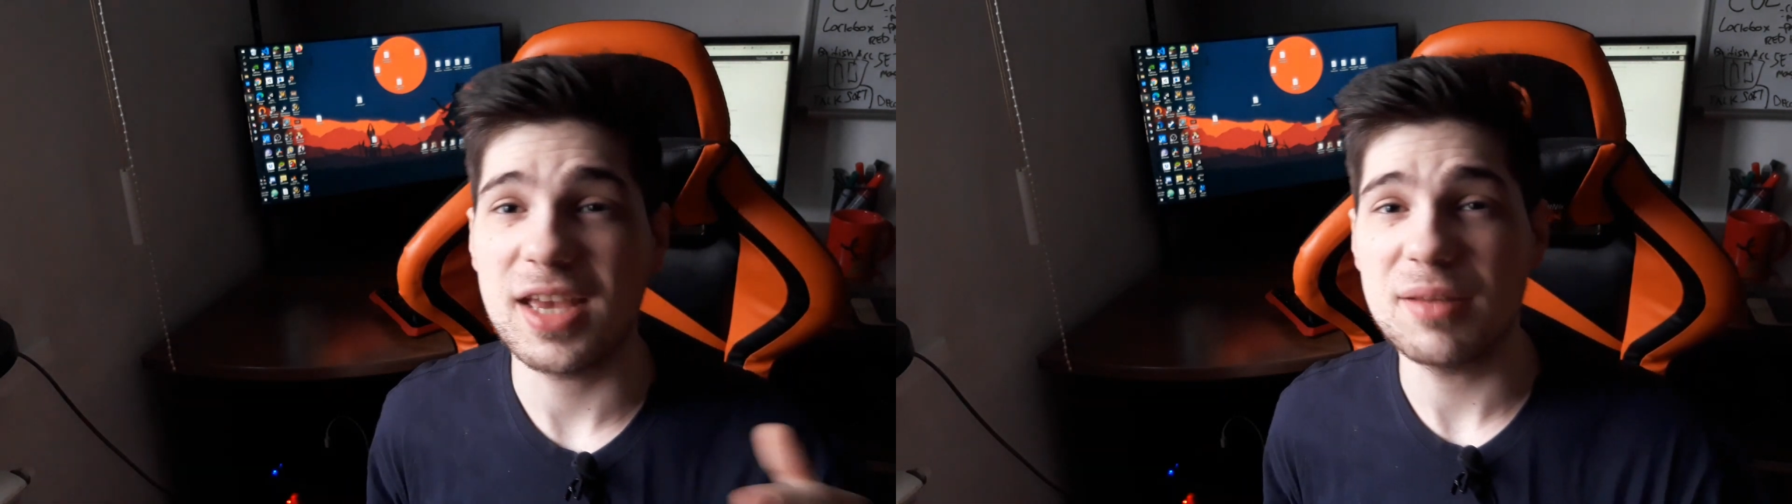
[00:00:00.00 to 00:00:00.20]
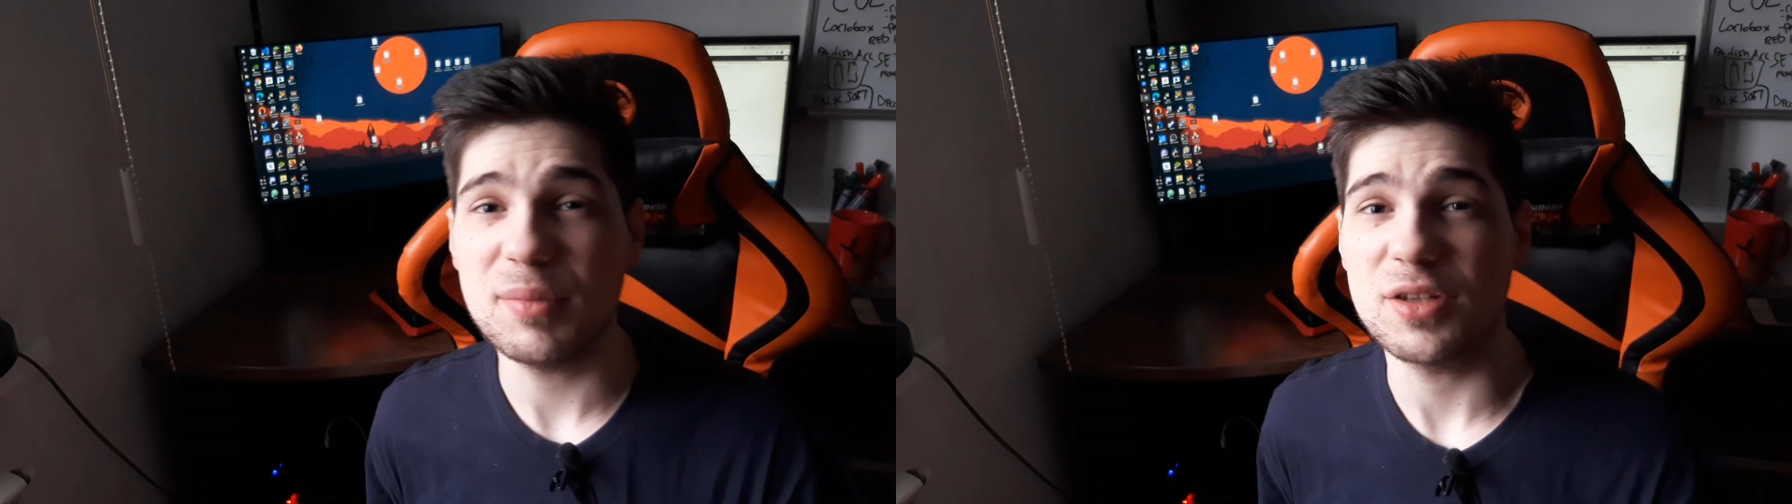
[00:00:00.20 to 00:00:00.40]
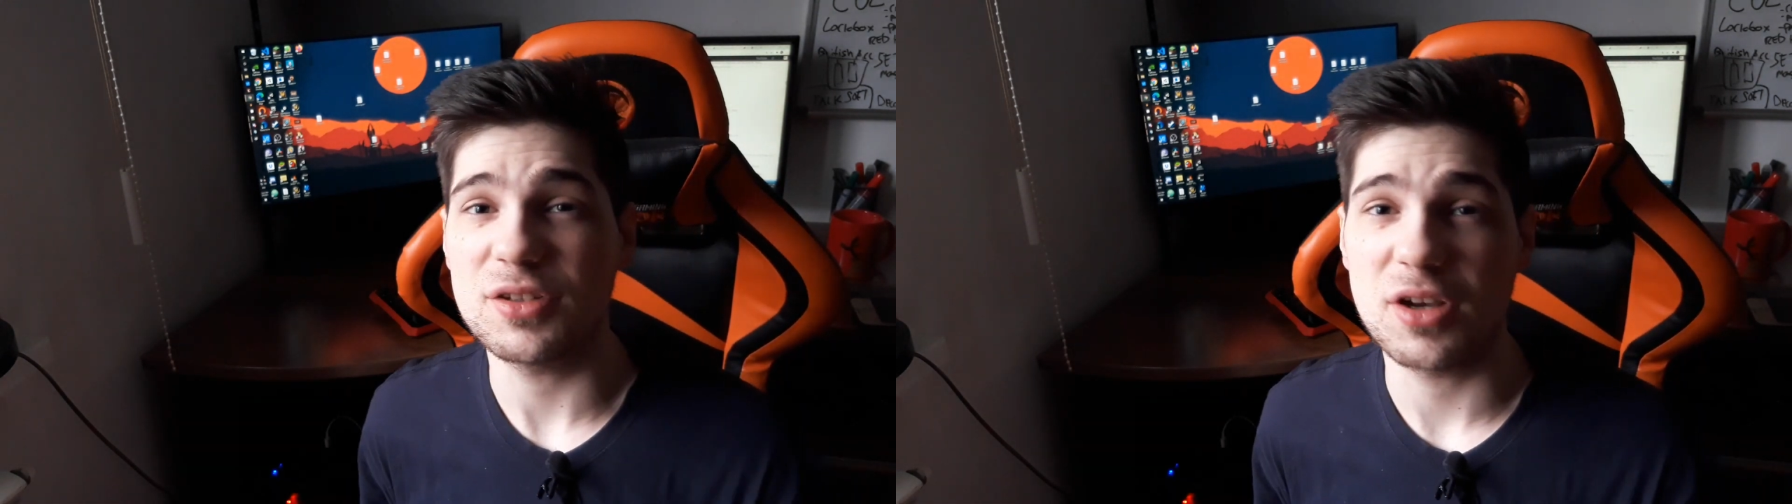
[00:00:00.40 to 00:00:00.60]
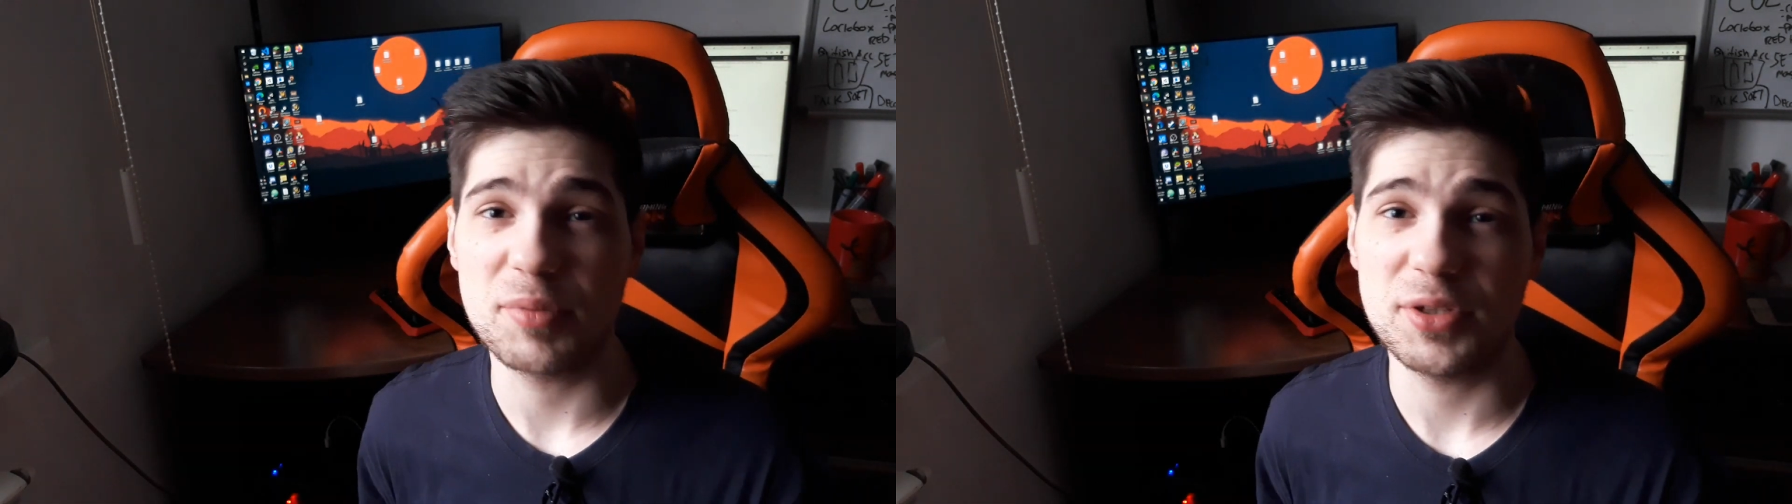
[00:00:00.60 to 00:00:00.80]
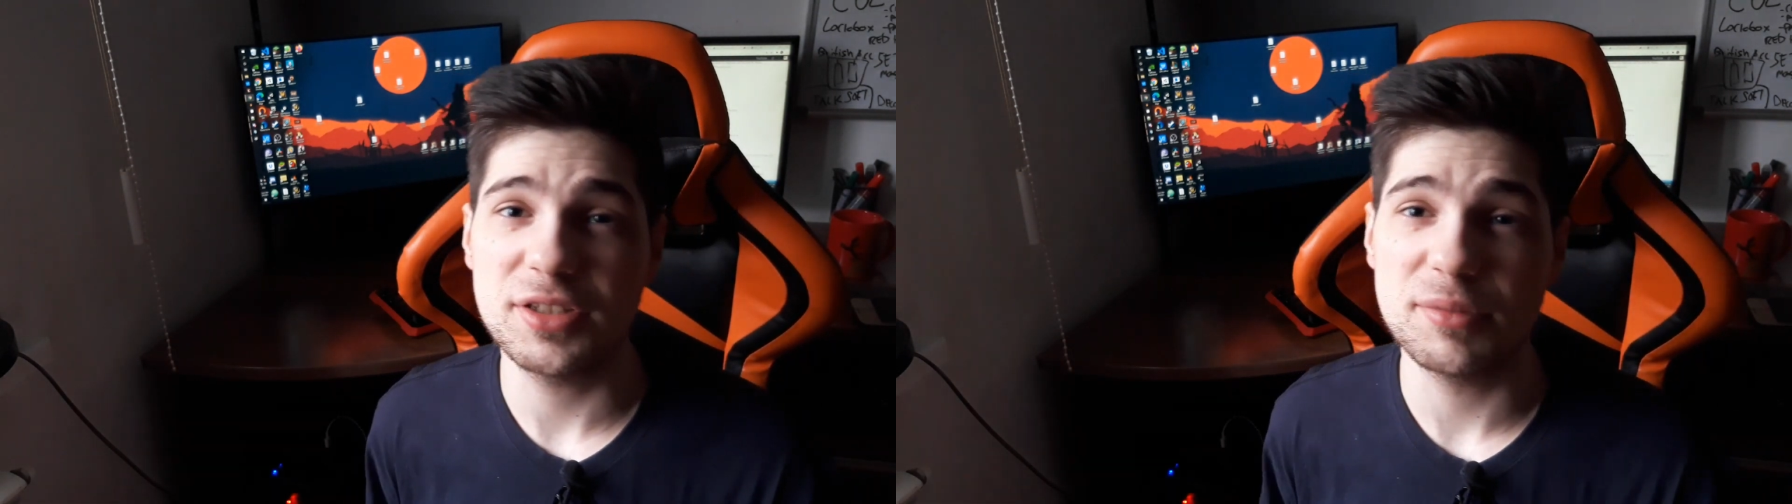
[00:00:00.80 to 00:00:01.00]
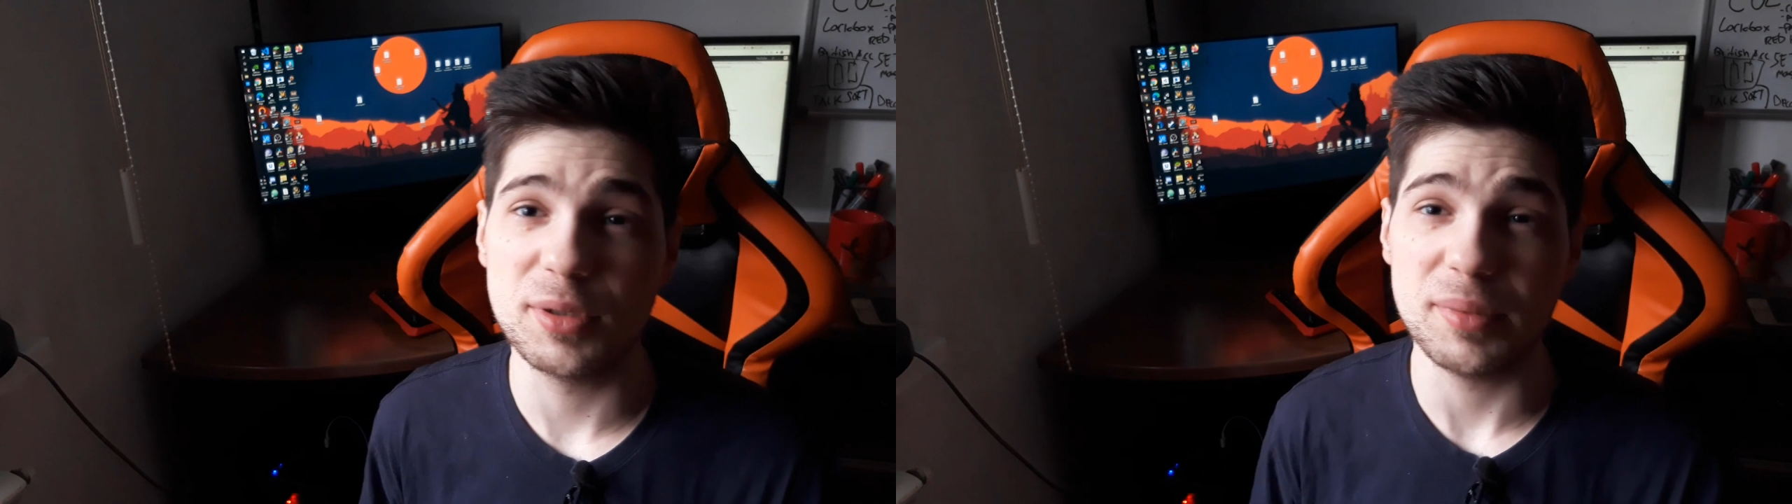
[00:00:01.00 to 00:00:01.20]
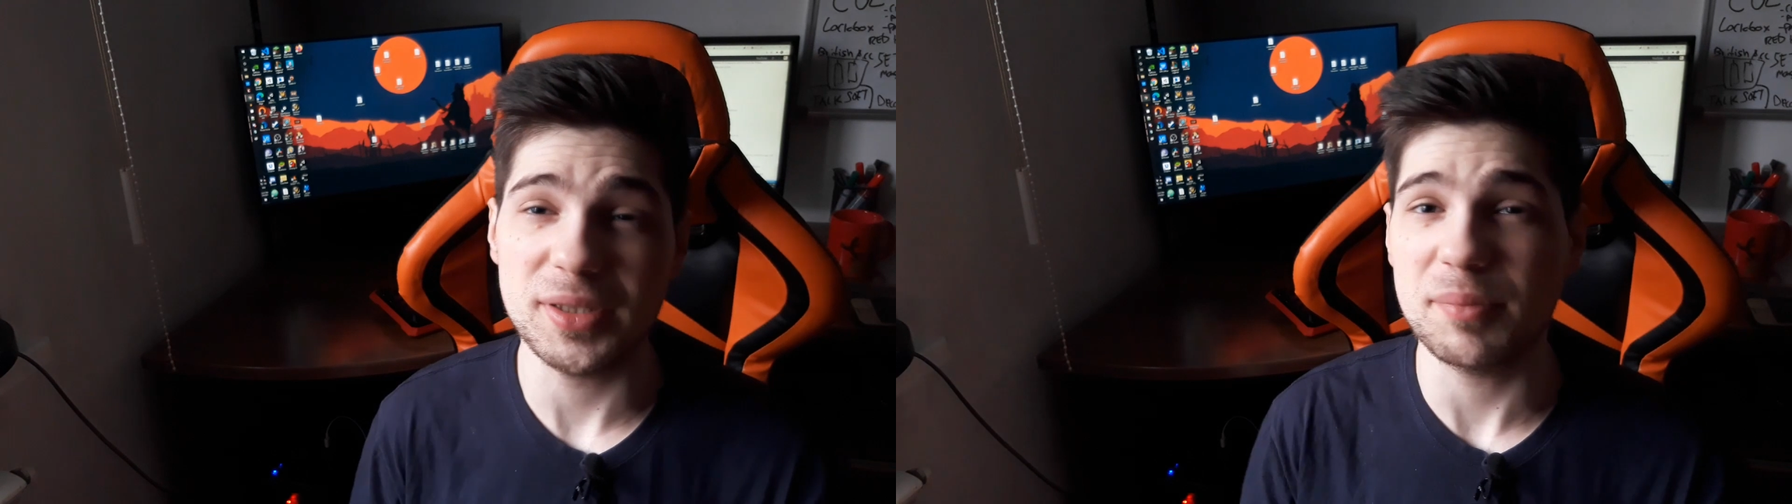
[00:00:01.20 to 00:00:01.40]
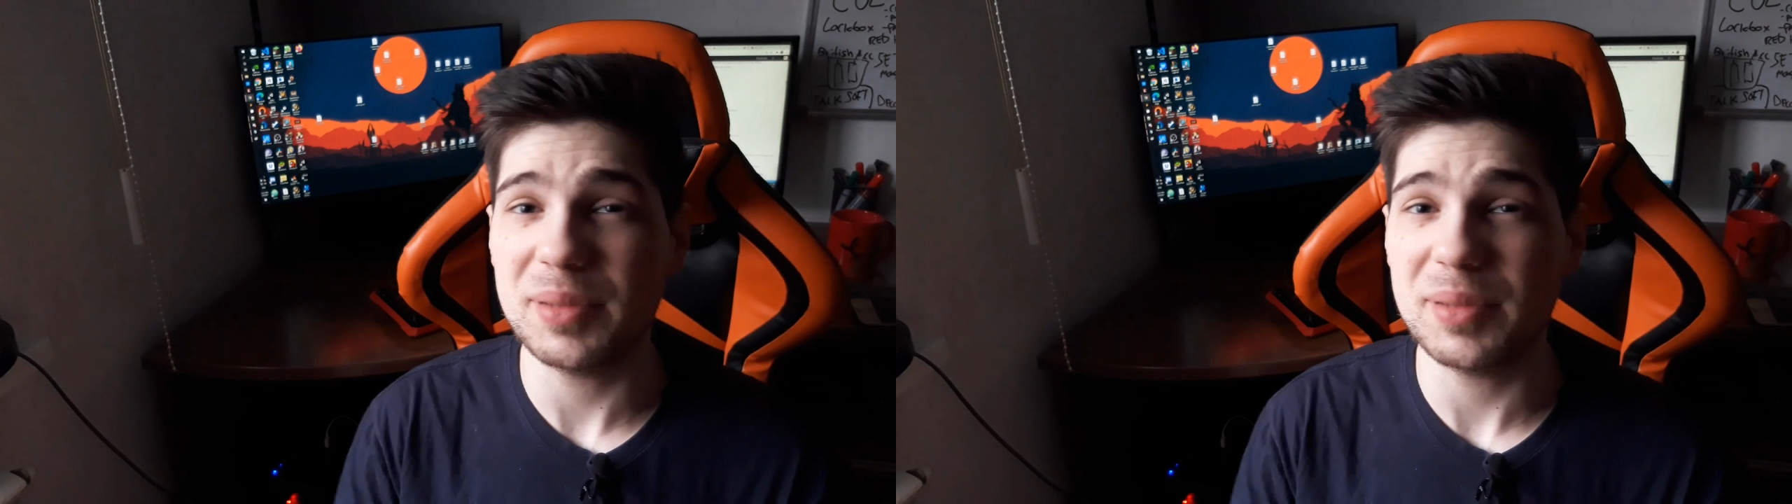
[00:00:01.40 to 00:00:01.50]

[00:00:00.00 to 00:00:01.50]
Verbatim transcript: enemies are predictable but the